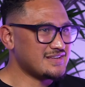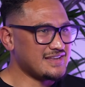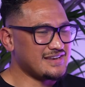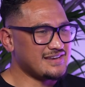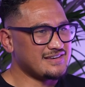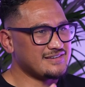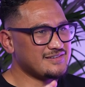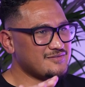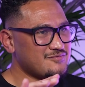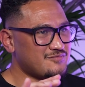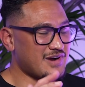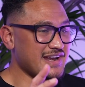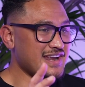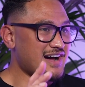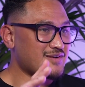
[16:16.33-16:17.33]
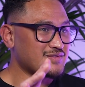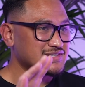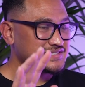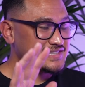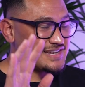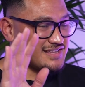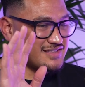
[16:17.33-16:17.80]
And right now, I'm
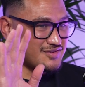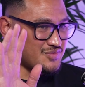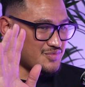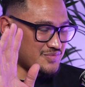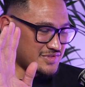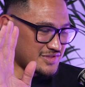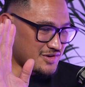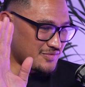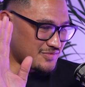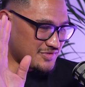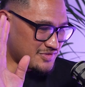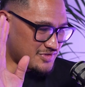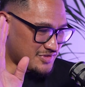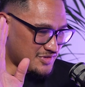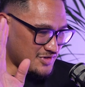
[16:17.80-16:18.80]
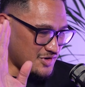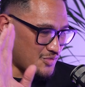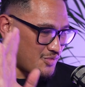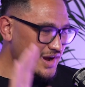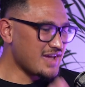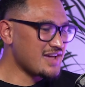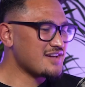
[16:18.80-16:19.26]
just letting the
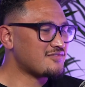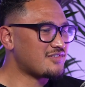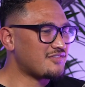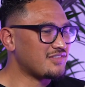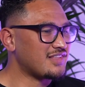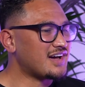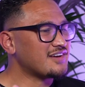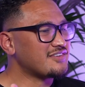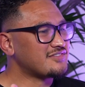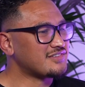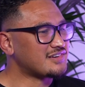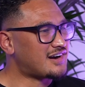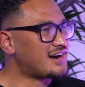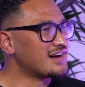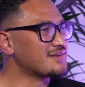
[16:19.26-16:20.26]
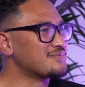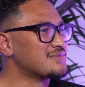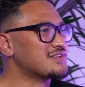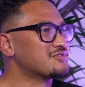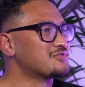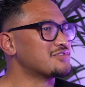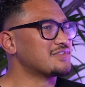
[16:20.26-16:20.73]
wave of life guide
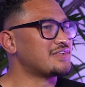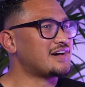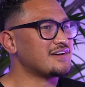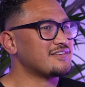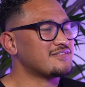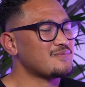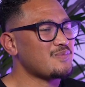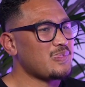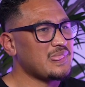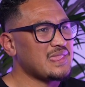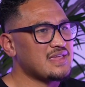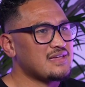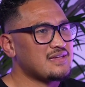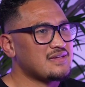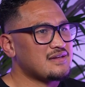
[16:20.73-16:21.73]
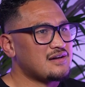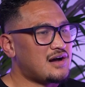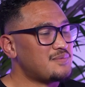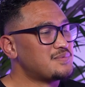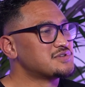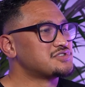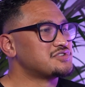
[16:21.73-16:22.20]
me through life.
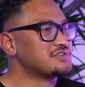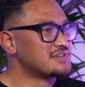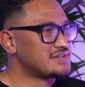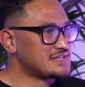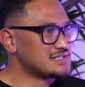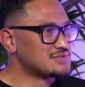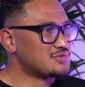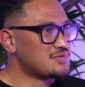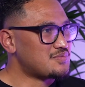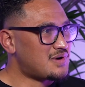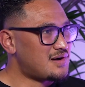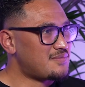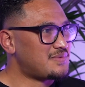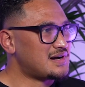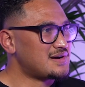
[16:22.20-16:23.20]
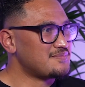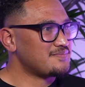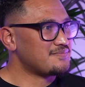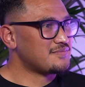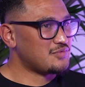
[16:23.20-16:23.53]
Opportunities will pop up.